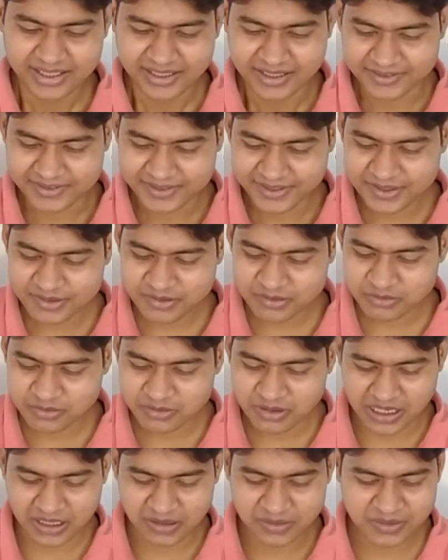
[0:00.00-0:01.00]
He didn't know
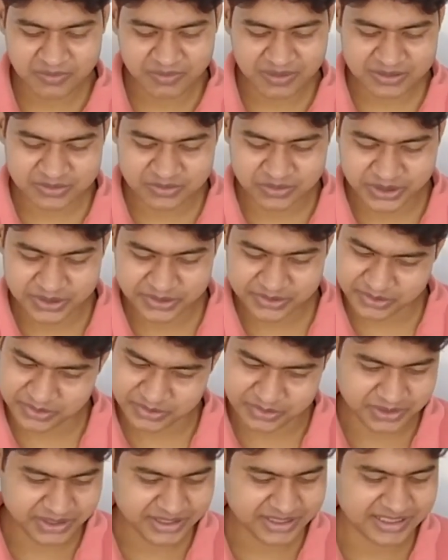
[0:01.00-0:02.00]
how he was going to
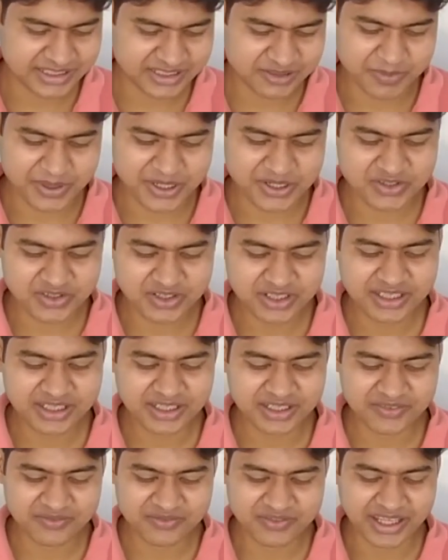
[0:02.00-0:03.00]
do it,
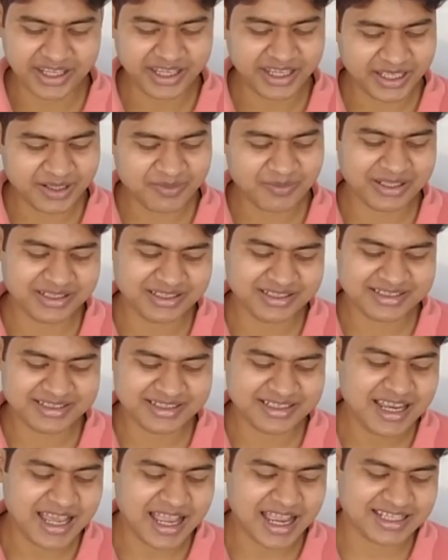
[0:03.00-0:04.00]
especially if the hair was
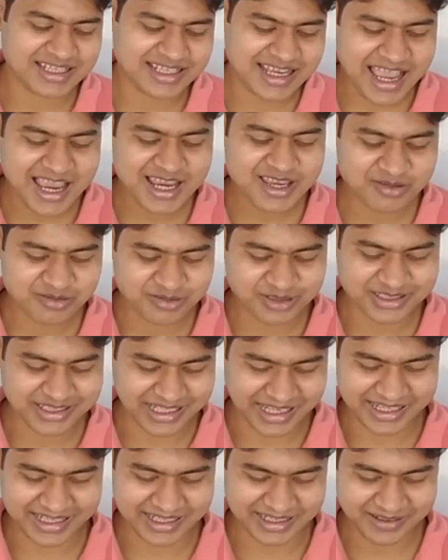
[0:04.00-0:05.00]
still attached to the
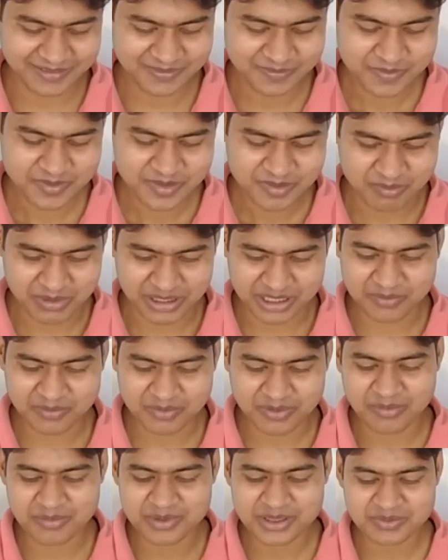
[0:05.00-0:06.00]
tiger, but a
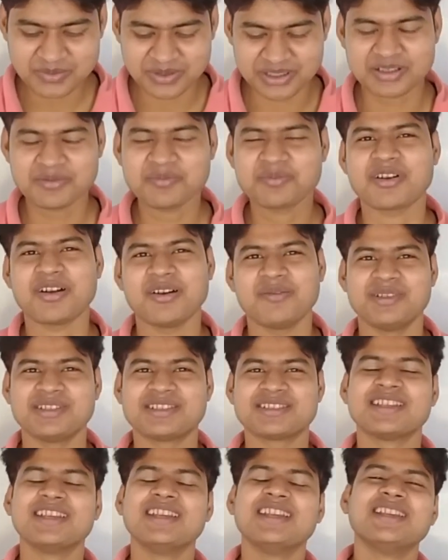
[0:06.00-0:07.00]
promise was a
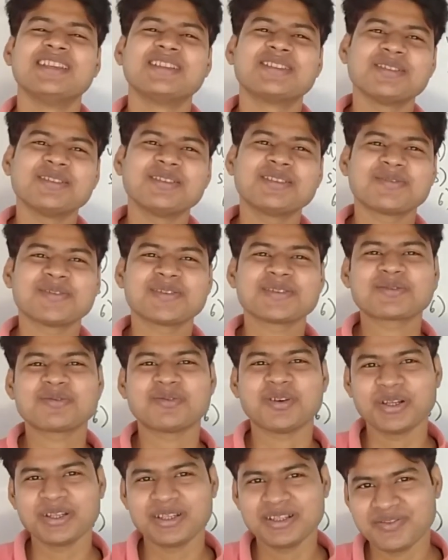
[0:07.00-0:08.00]
promise. So it was
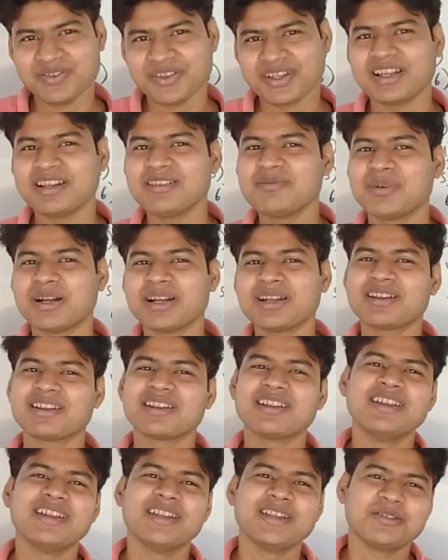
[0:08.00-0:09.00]
quite difficult, but
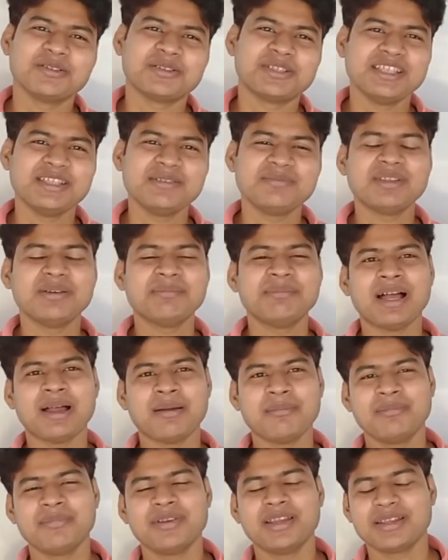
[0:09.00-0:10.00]
to keep the
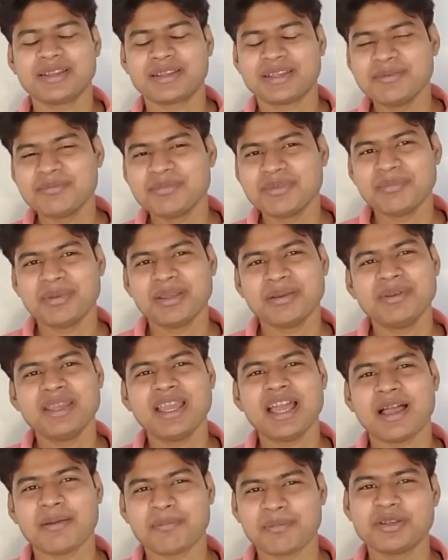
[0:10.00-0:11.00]
baby
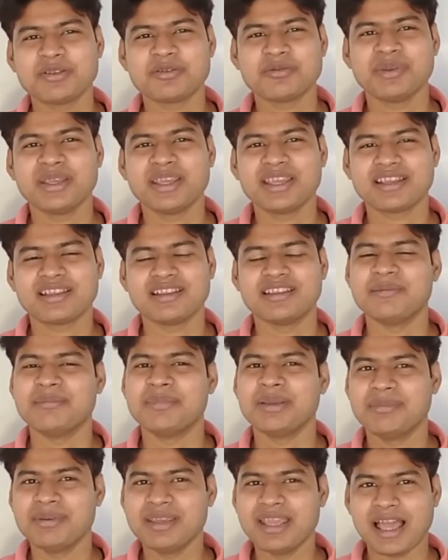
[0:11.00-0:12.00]
happy, to make the
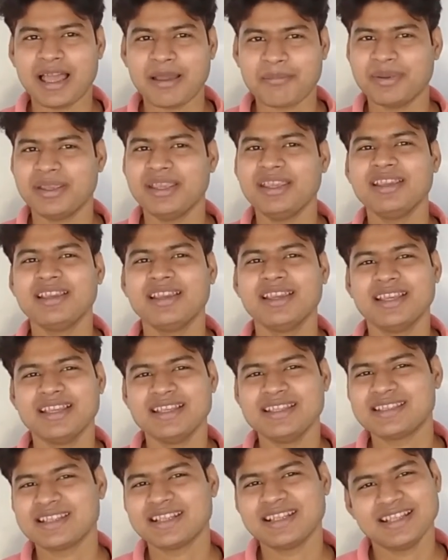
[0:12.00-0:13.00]
baby happy,
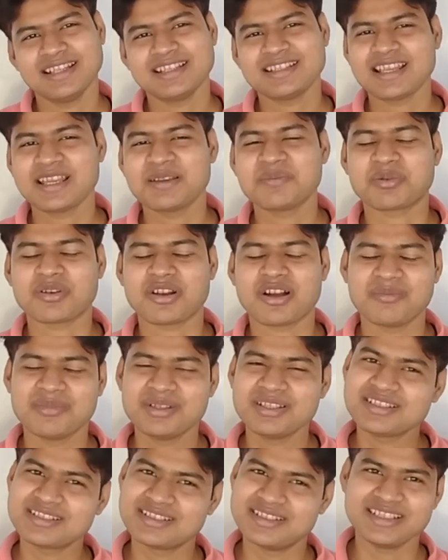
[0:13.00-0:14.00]
he said, yes, I
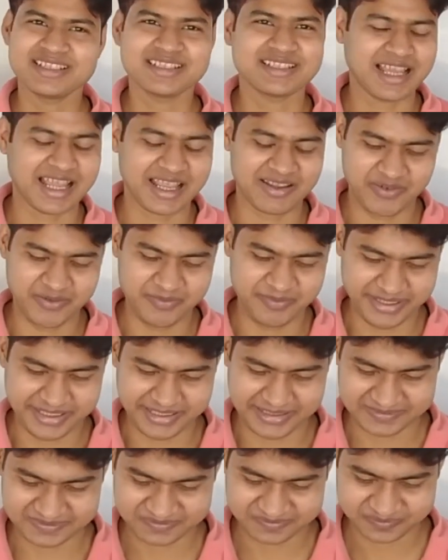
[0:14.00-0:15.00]
promise, this I will
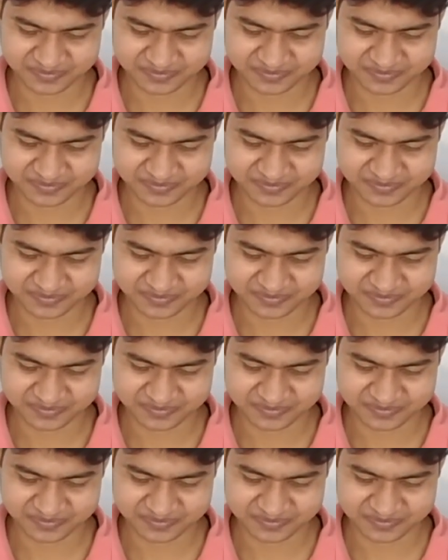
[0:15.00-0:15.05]
bring.